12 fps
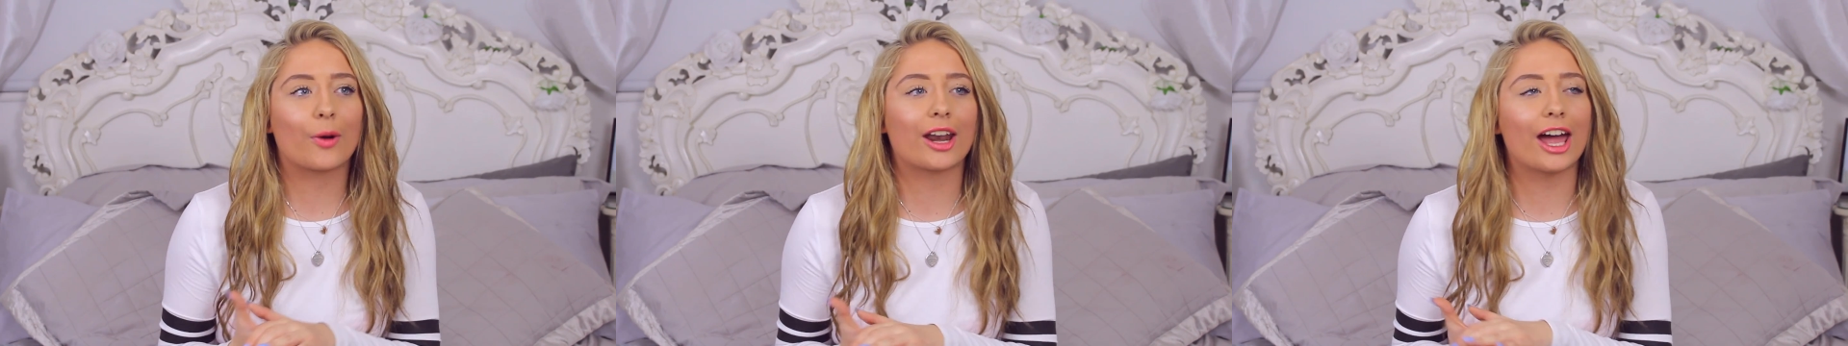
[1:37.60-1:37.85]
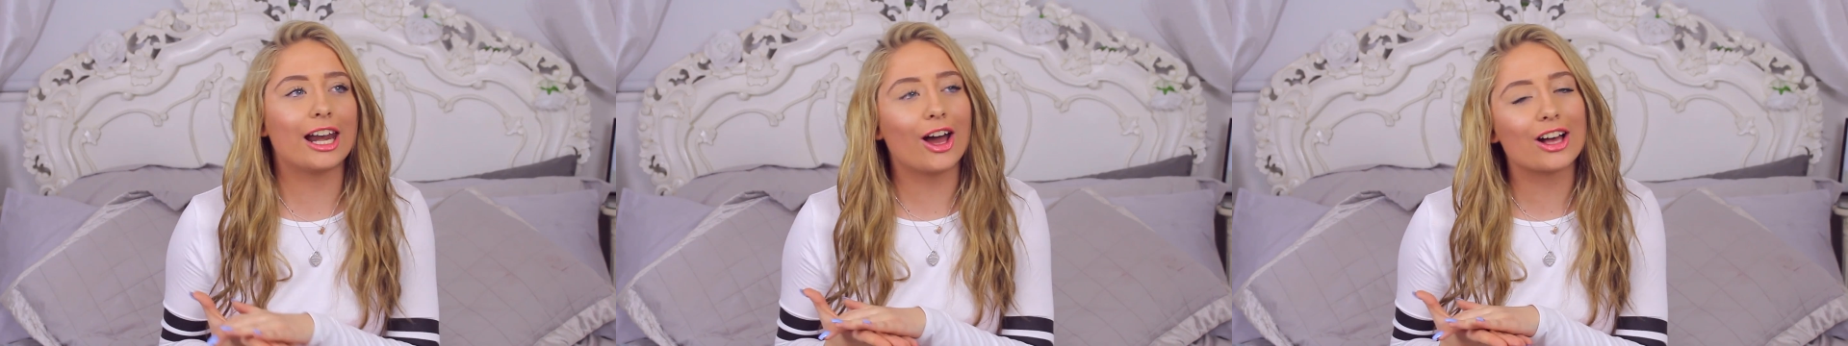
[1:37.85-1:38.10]

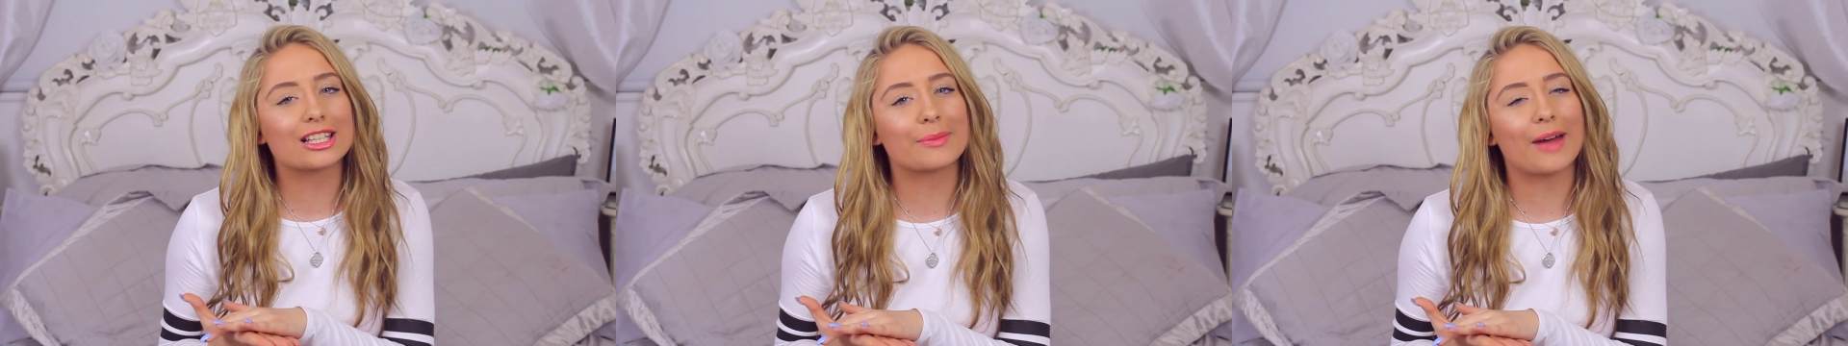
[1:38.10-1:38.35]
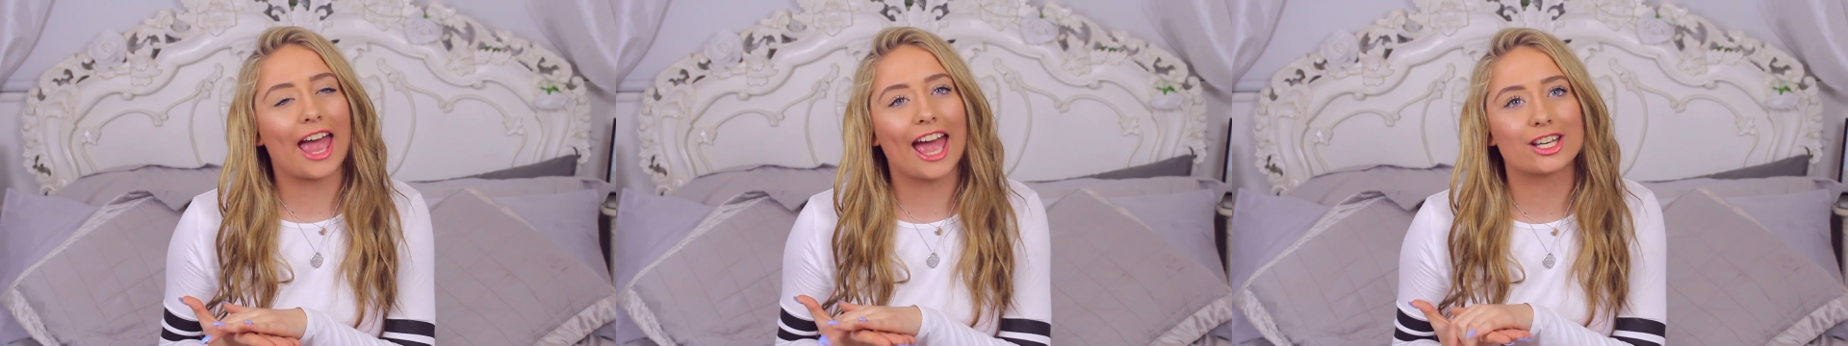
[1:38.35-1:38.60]
When I last
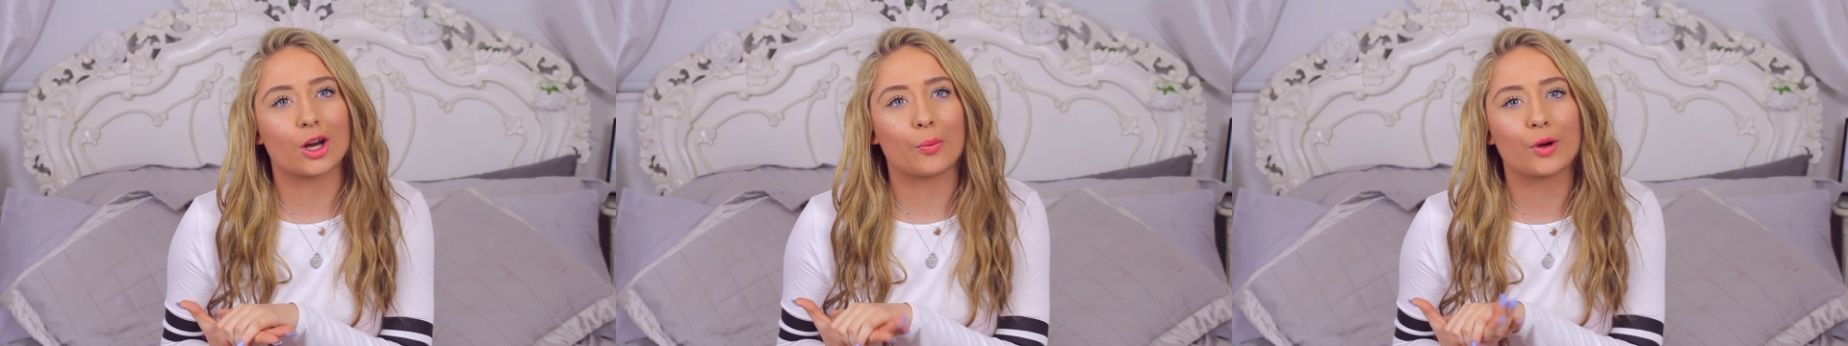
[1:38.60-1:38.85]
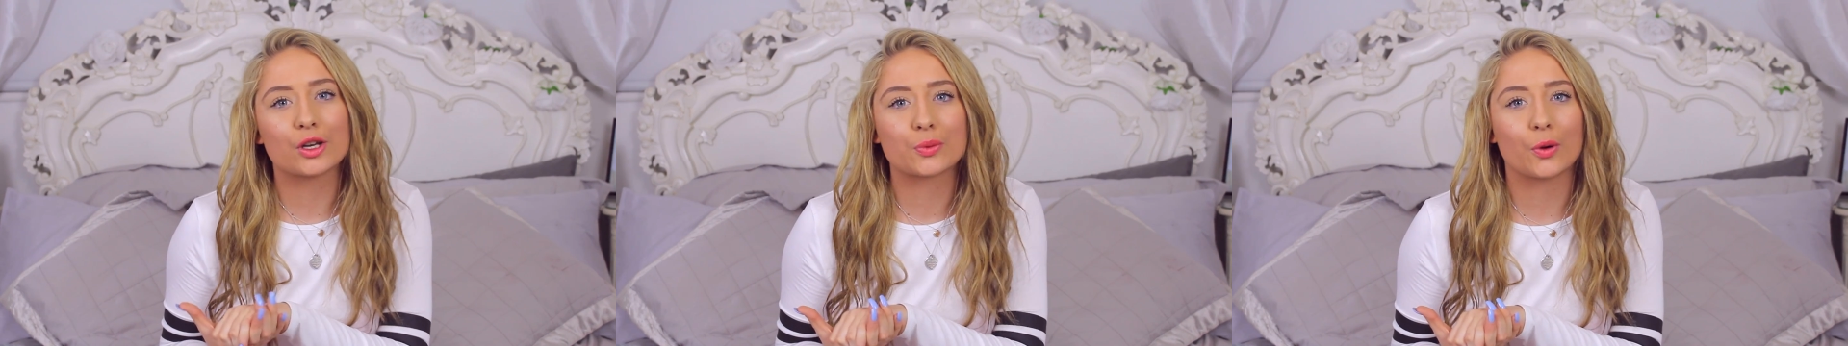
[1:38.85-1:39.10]
had my hair
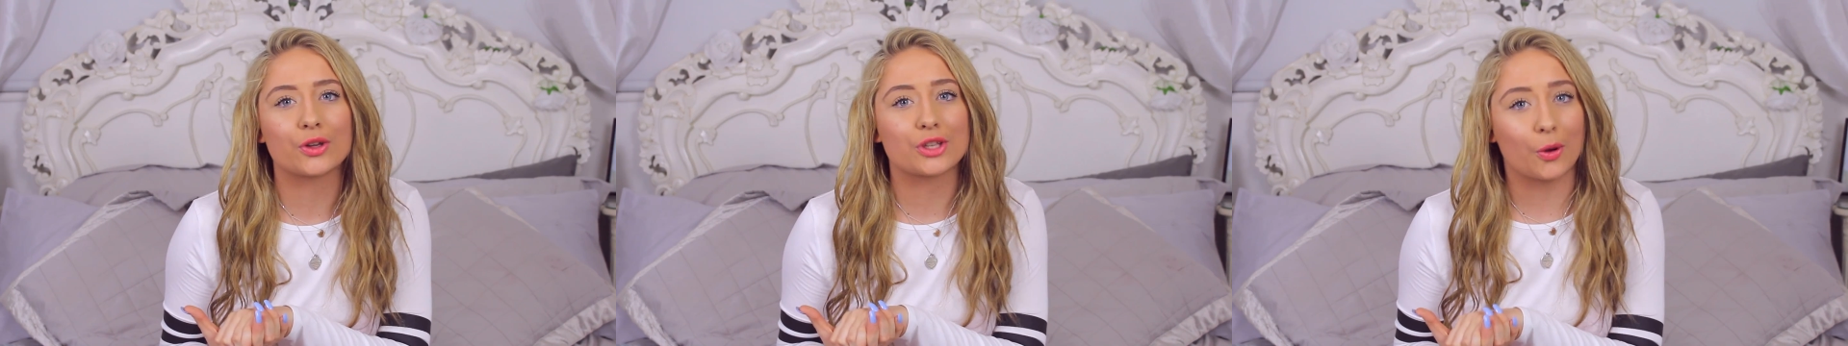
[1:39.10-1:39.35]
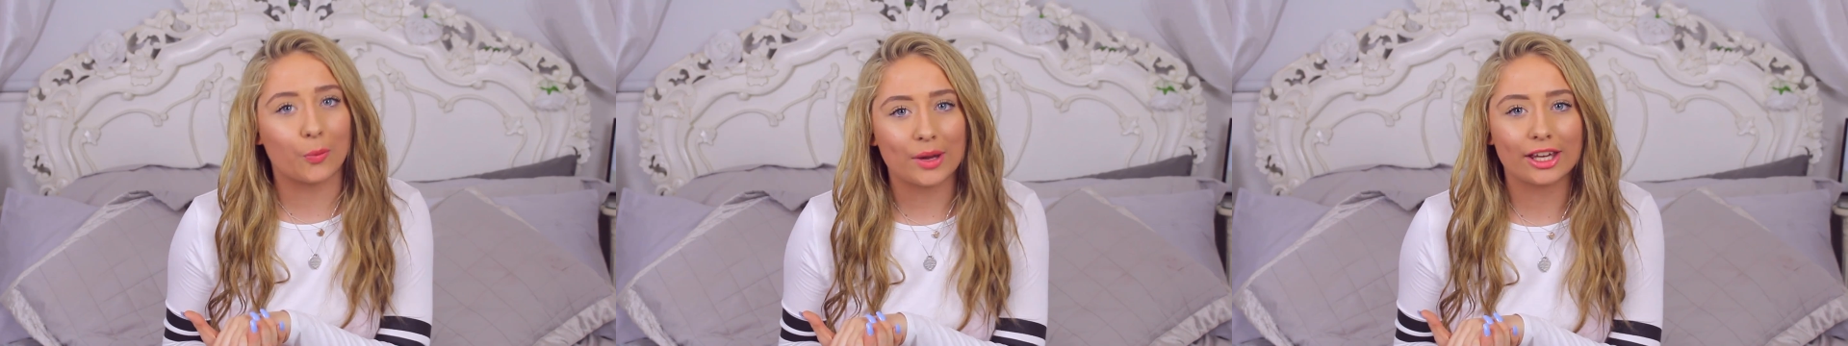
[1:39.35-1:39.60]
done, which
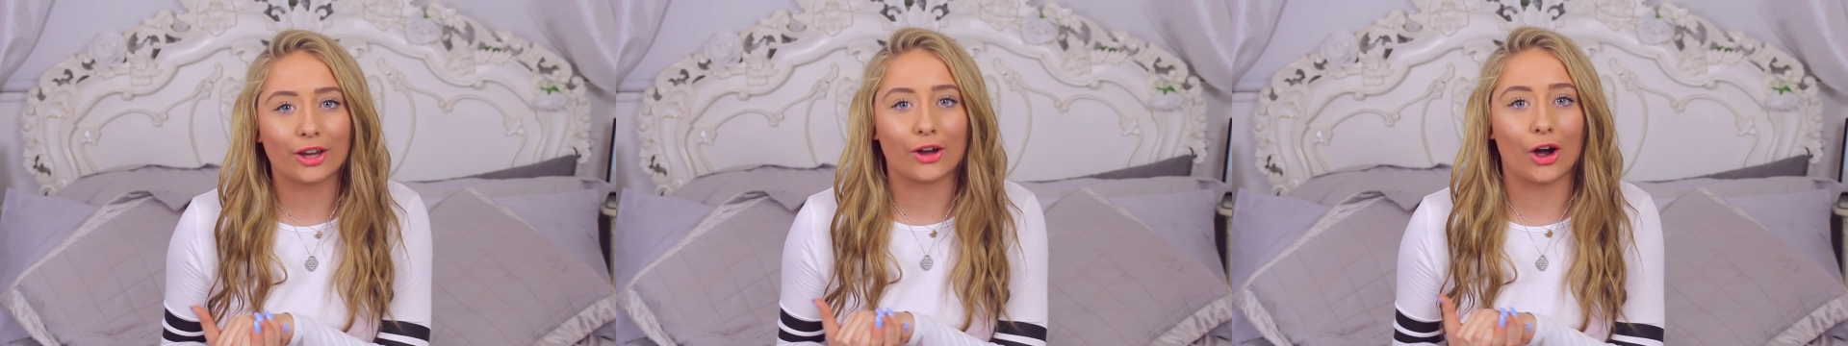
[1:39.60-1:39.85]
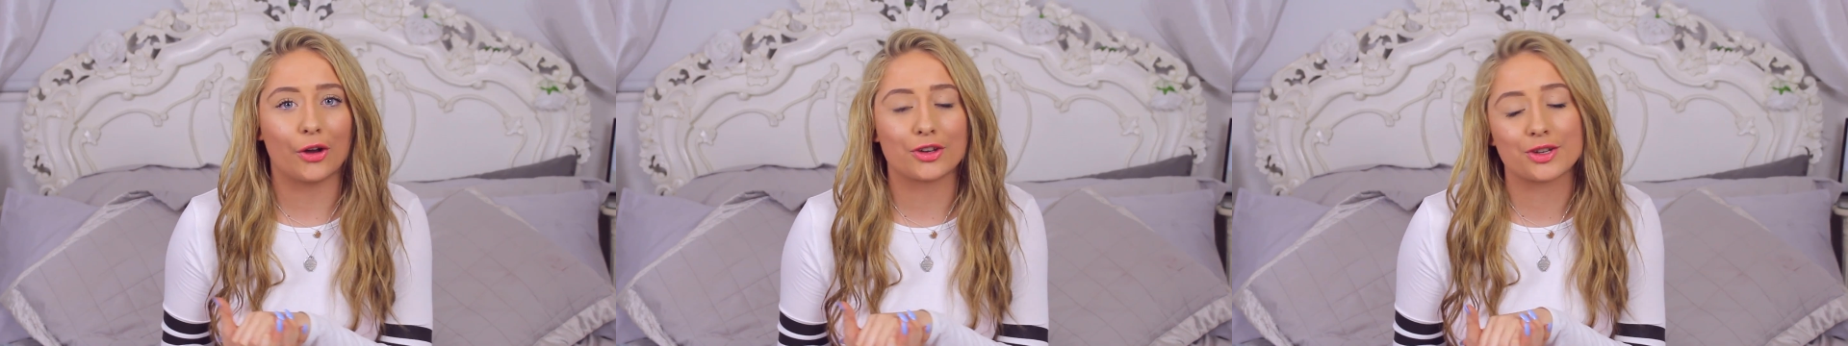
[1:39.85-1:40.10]
was a week ago,